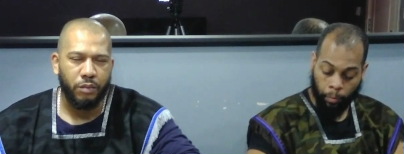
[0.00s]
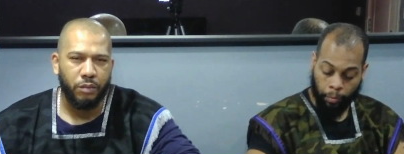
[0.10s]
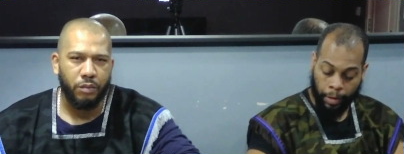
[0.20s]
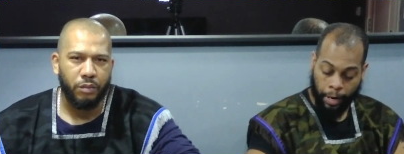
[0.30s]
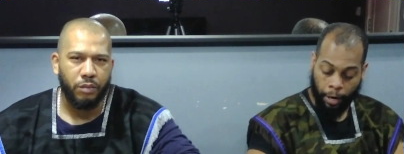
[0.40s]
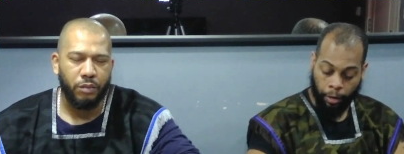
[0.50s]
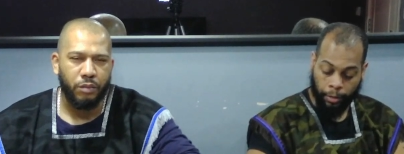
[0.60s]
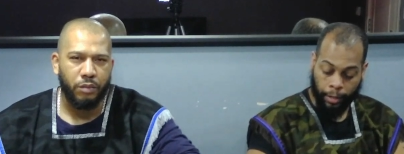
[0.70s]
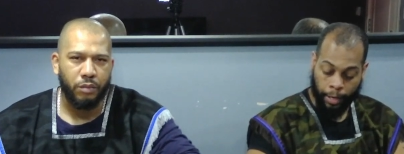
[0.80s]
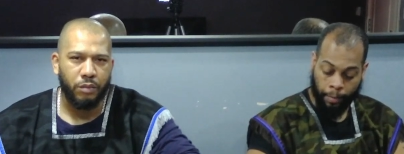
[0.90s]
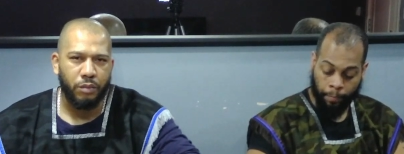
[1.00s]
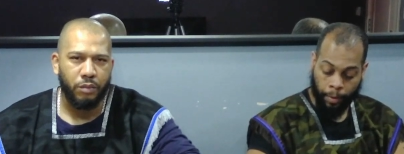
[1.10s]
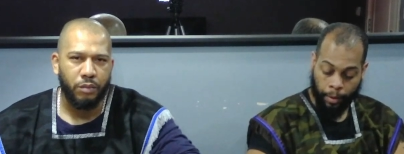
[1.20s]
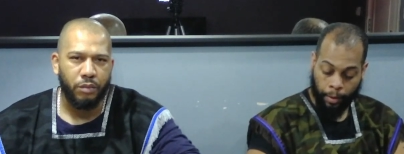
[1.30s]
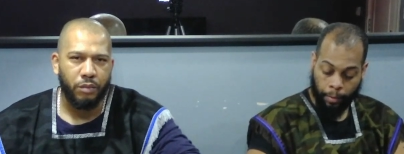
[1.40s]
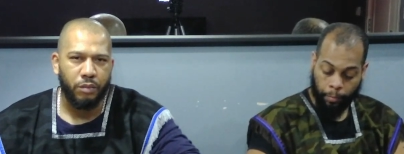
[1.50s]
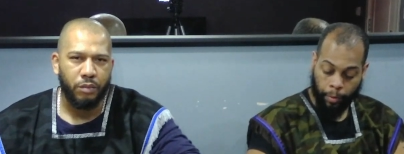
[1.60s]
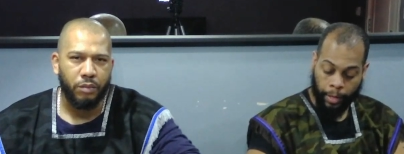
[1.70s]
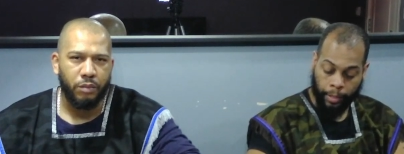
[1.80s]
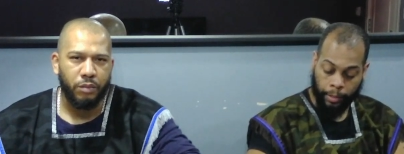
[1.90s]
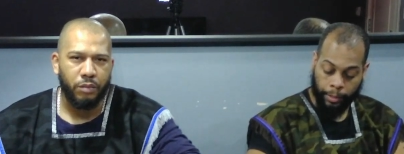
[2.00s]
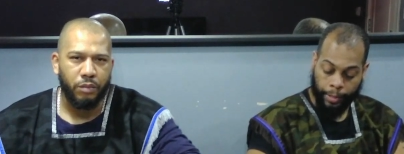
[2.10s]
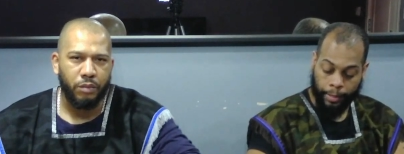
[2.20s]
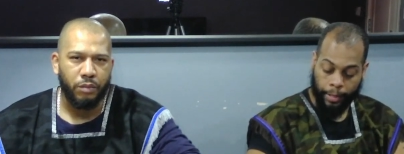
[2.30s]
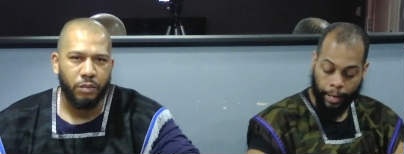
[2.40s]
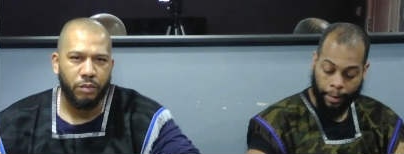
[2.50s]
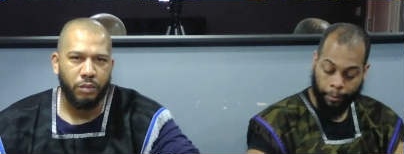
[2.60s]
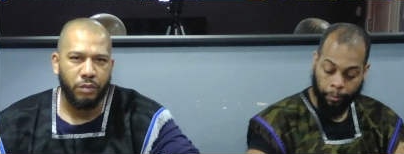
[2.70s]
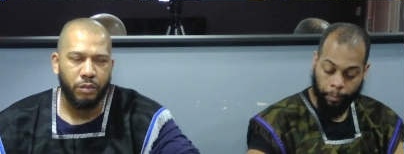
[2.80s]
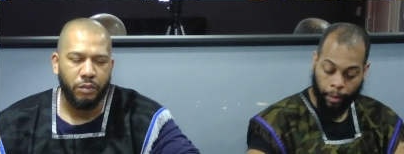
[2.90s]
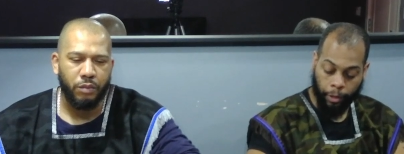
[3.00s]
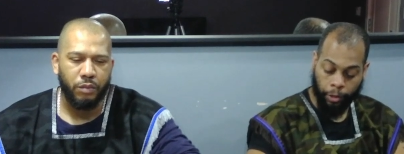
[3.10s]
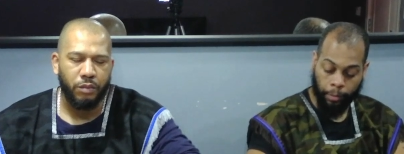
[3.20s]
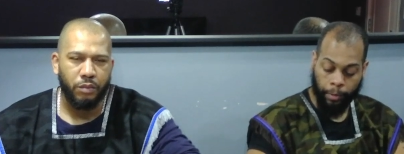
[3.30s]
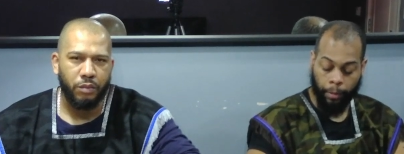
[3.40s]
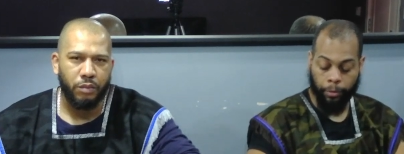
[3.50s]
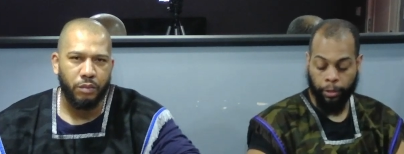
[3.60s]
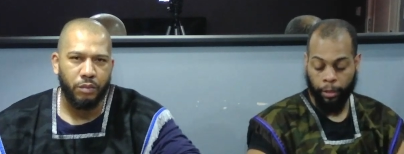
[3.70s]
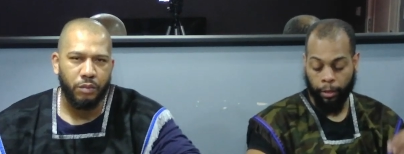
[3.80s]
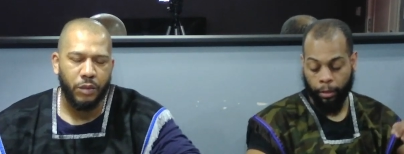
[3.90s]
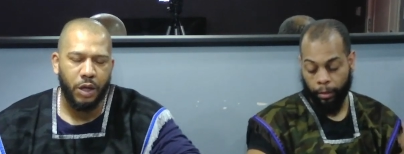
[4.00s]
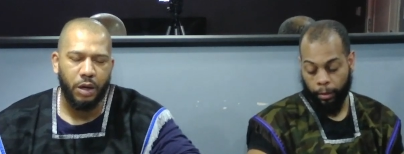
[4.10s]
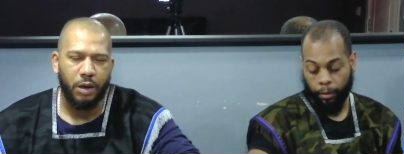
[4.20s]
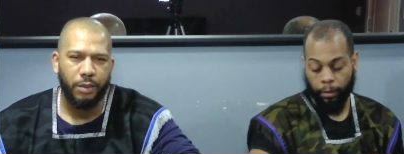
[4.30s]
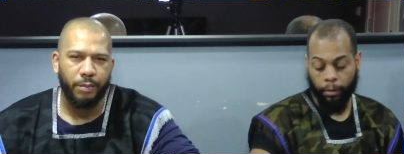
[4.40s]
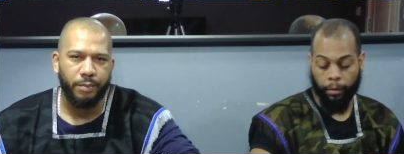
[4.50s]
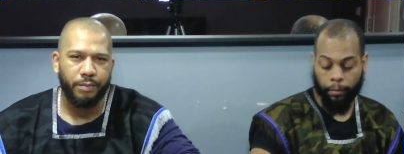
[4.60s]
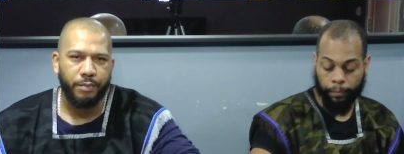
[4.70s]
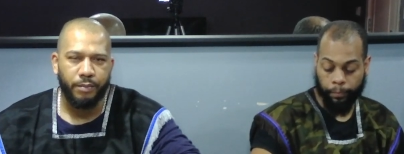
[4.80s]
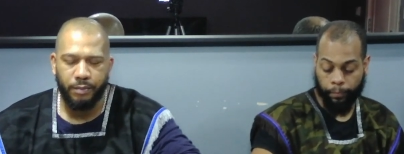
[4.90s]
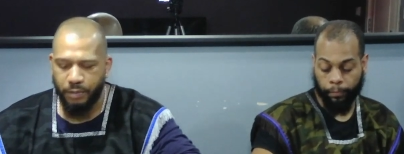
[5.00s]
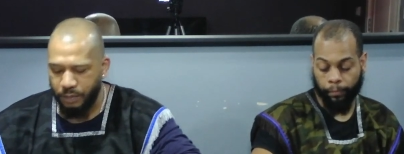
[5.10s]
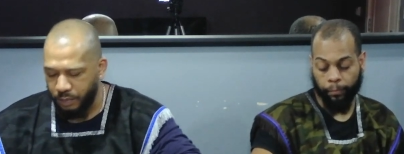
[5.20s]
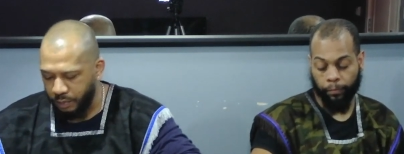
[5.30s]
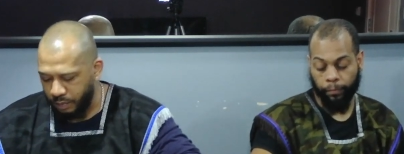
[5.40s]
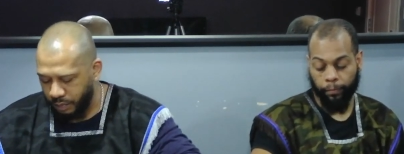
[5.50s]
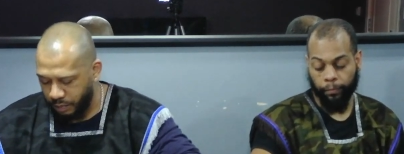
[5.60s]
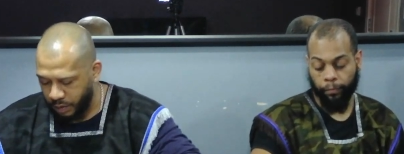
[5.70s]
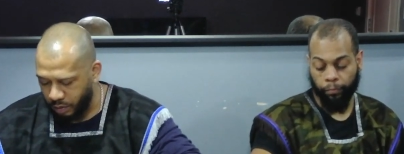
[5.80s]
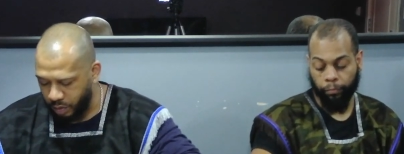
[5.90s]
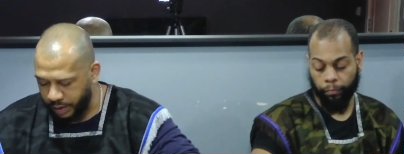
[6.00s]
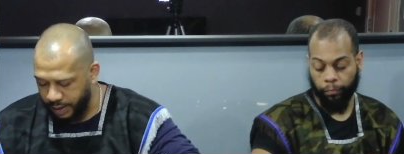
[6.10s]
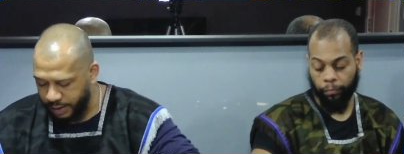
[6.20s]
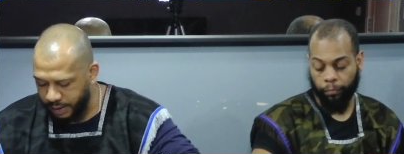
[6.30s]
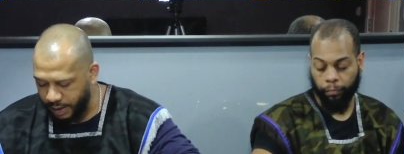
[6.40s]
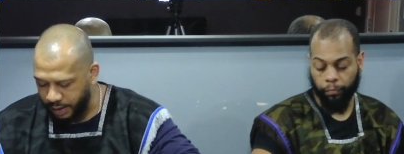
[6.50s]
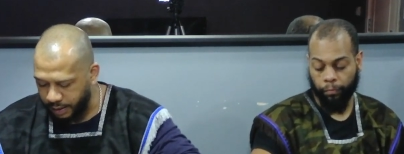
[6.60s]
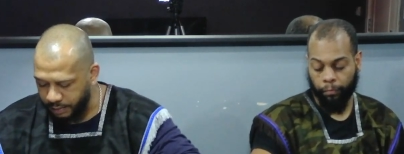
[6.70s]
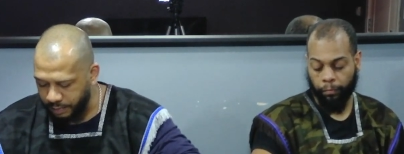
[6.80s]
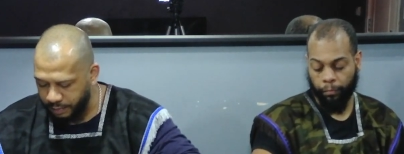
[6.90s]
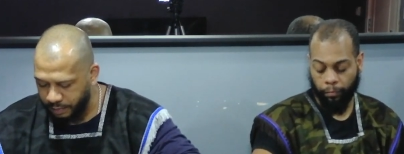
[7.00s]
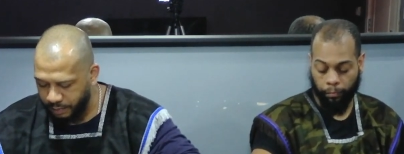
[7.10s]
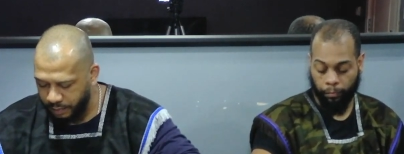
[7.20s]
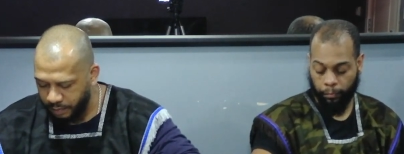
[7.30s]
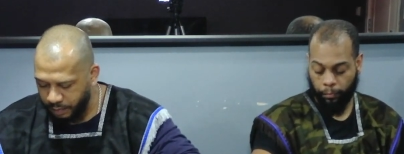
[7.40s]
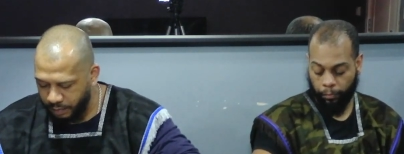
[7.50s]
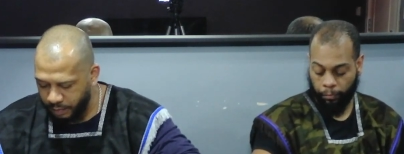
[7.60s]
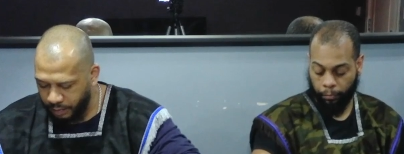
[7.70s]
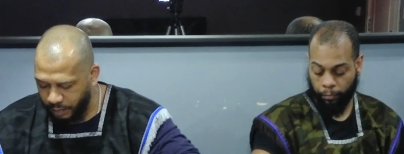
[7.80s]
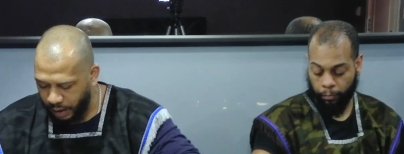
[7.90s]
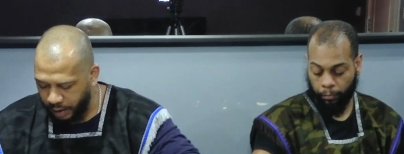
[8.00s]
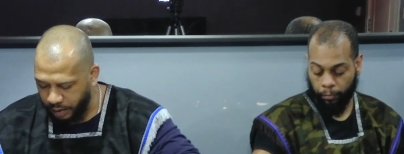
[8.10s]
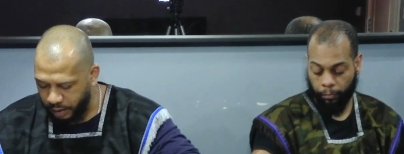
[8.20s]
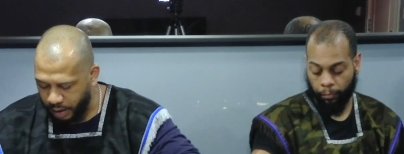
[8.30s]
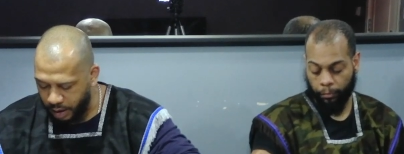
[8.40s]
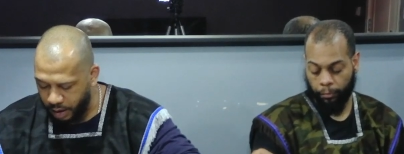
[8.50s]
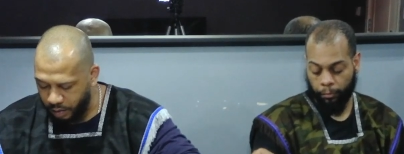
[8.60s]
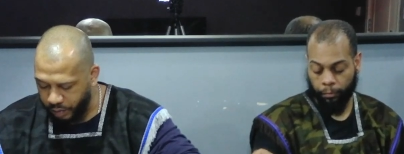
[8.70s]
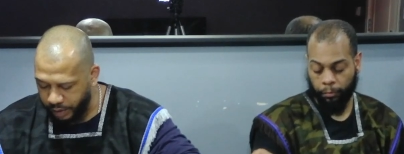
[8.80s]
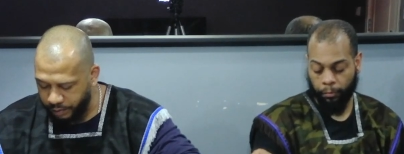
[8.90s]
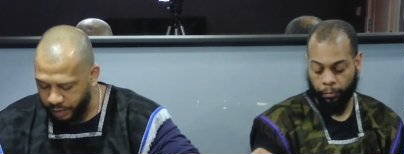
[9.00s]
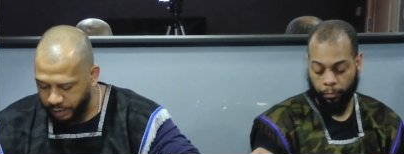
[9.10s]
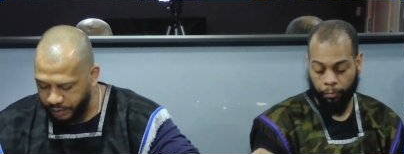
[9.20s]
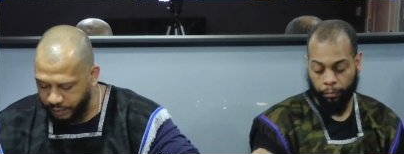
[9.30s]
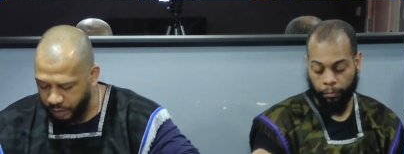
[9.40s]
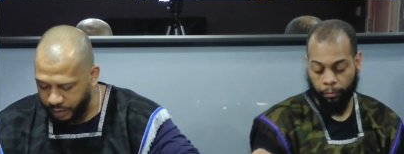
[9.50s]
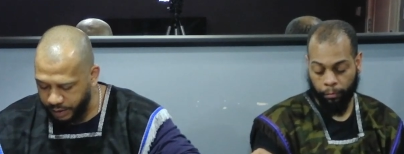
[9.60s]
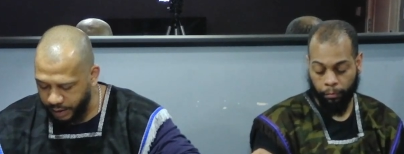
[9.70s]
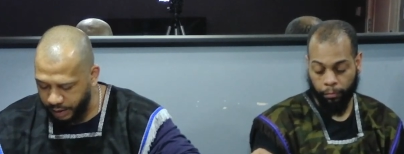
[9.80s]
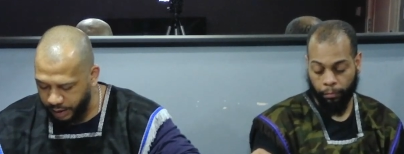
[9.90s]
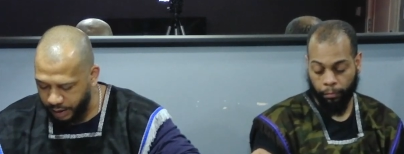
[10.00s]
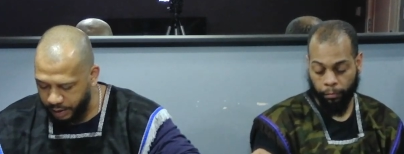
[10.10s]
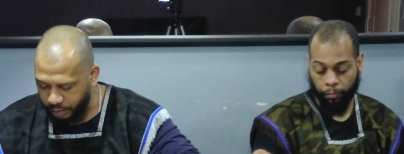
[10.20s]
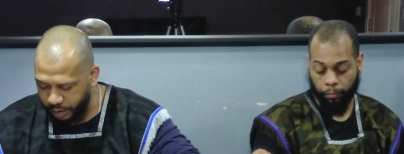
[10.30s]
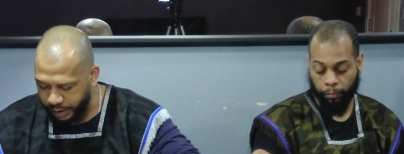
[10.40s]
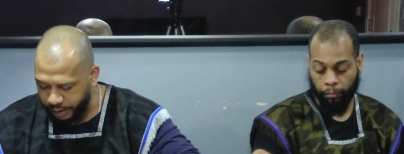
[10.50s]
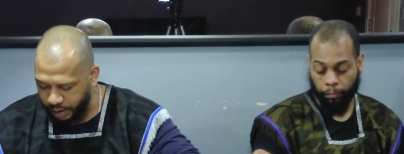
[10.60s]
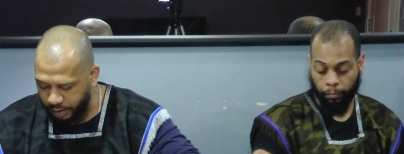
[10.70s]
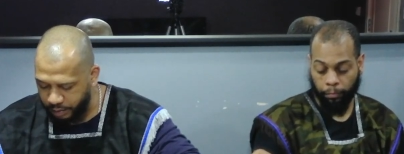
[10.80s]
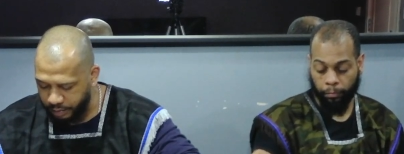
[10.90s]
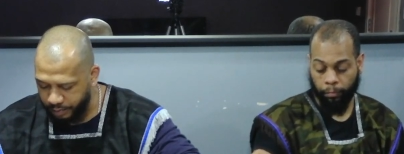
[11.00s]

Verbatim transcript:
Speaker 1: near unto him. Praise ye Yahweh by Shem Okay.
Speaker 2: So what that's saying, and I'll read verse 14 again and break it down.